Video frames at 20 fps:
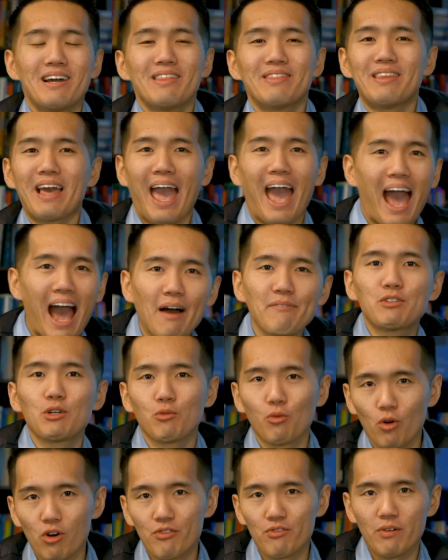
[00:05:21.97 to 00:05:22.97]
They have to
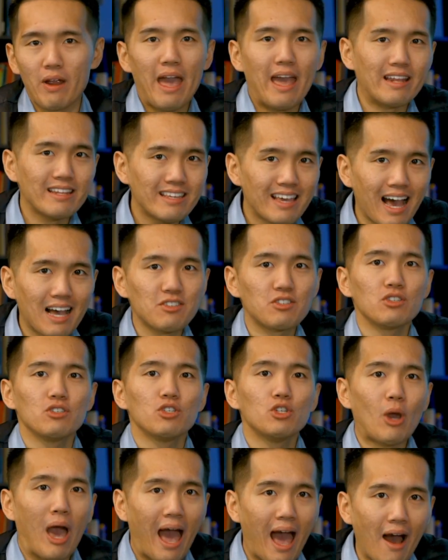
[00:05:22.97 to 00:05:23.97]
work, and yes,
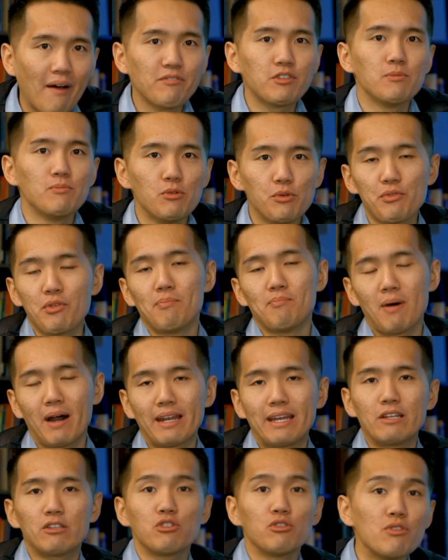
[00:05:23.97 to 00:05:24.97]
you have to move the
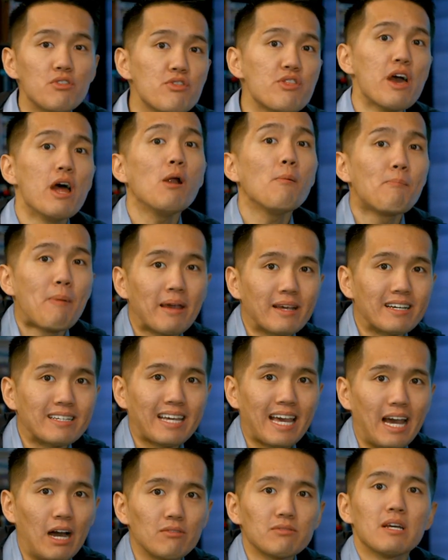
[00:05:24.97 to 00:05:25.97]
money to their bank
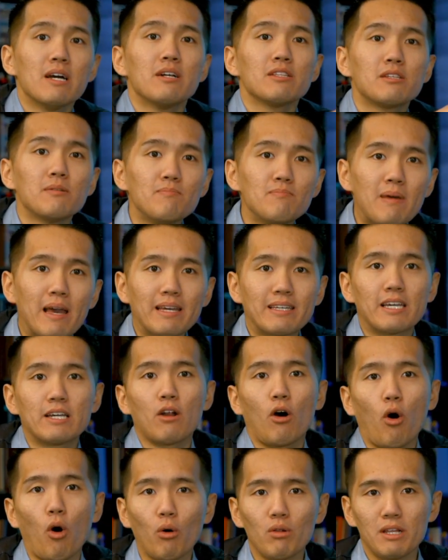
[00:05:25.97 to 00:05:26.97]
account to make
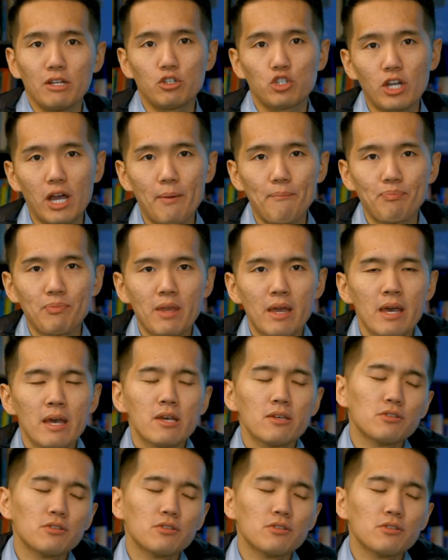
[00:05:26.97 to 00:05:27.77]
it all legit.